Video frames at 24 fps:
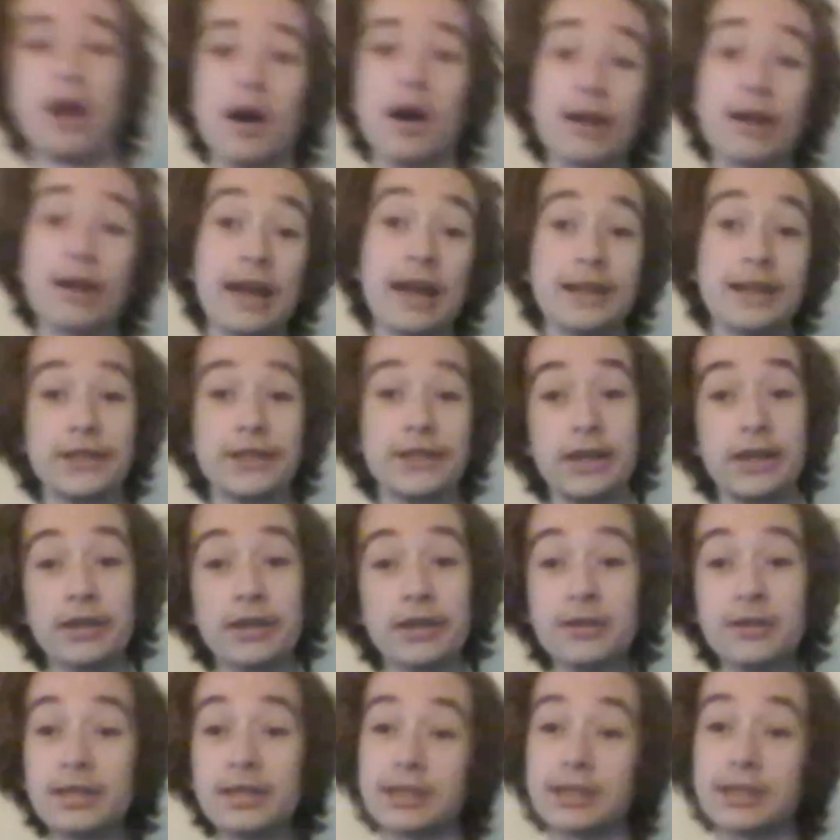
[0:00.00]
Okay, so I
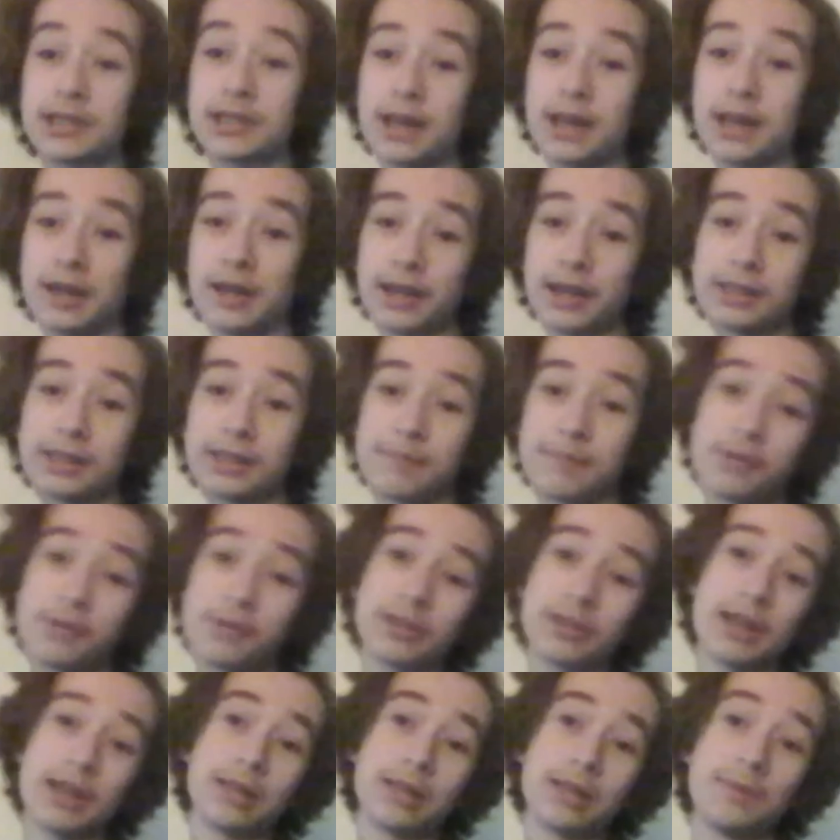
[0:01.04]
know this says how to get the
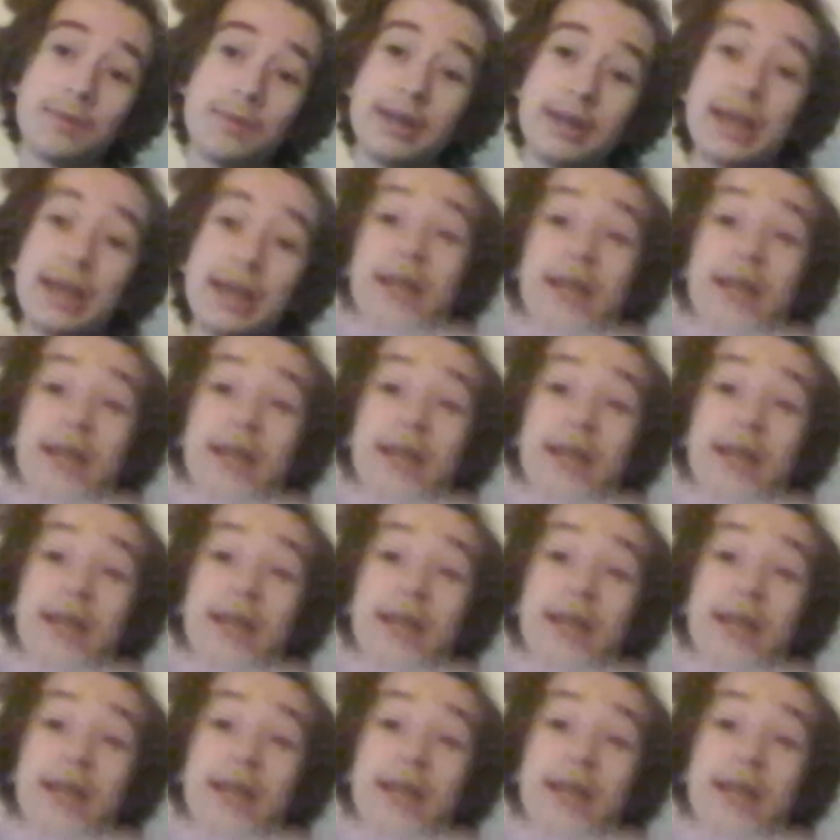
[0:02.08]
most Halloween